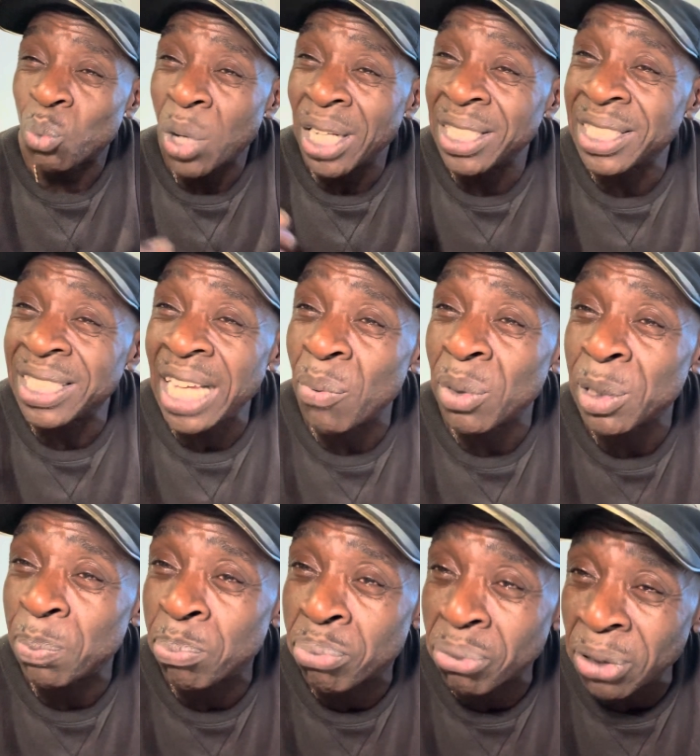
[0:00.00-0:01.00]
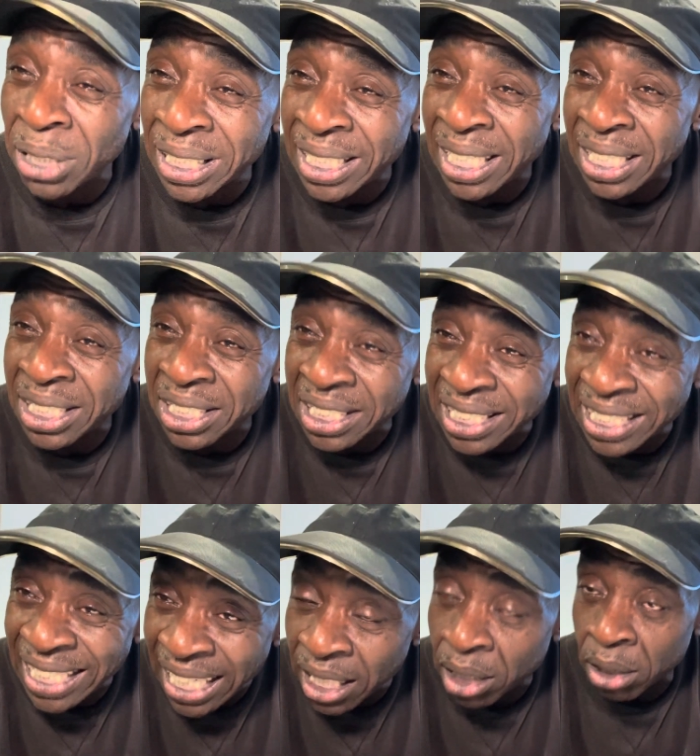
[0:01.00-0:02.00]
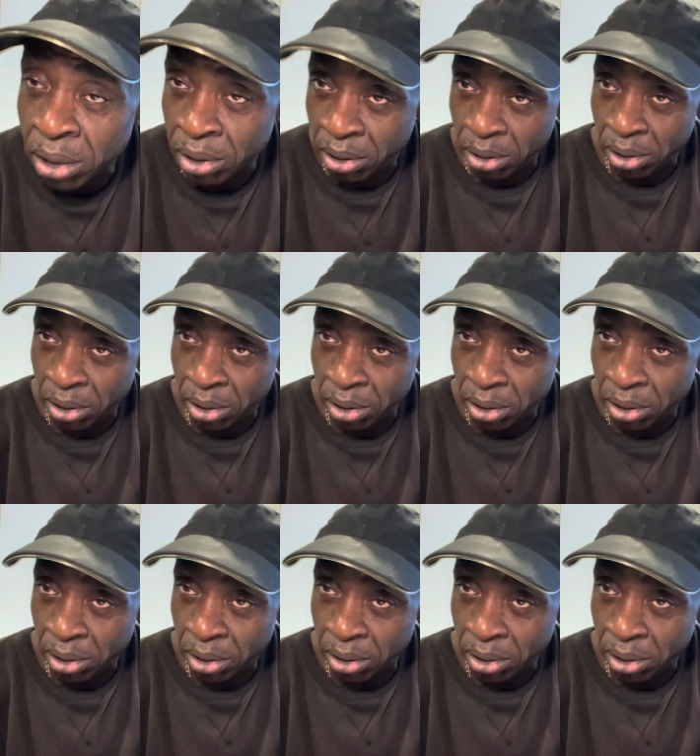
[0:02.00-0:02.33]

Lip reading: Once that was British steel,